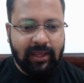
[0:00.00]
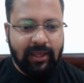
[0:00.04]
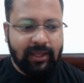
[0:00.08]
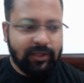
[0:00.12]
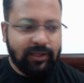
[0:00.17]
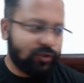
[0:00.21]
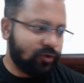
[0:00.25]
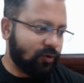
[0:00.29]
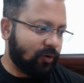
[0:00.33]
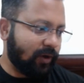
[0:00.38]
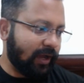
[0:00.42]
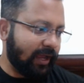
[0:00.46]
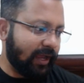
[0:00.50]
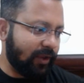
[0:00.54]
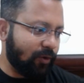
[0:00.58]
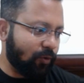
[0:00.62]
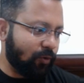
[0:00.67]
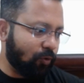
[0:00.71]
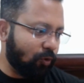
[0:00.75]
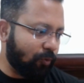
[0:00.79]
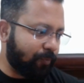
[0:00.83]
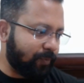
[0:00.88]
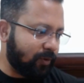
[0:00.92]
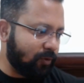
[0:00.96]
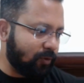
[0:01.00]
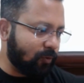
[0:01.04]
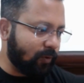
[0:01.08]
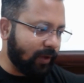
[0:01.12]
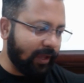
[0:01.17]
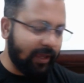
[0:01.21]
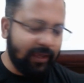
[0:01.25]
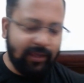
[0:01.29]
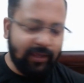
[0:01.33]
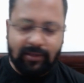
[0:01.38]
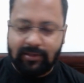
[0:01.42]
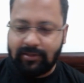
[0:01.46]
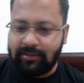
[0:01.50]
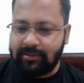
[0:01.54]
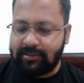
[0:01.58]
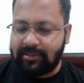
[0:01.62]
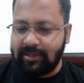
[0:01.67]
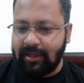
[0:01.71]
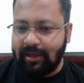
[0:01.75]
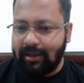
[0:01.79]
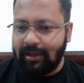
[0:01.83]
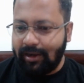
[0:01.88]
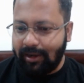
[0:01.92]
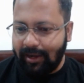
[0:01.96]
So I hope you guys
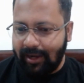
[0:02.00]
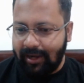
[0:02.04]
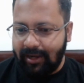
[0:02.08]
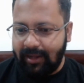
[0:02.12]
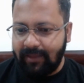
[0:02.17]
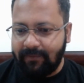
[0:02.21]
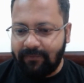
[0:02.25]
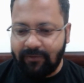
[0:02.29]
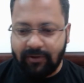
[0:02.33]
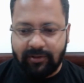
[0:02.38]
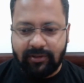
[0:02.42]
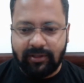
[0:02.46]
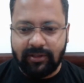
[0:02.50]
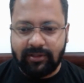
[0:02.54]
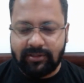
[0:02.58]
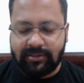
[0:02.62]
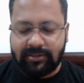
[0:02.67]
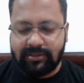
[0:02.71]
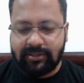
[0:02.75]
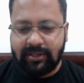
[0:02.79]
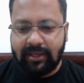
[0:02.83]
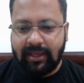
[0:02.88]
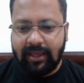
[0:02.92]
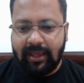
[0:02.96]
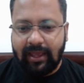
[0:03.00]
are ready for this,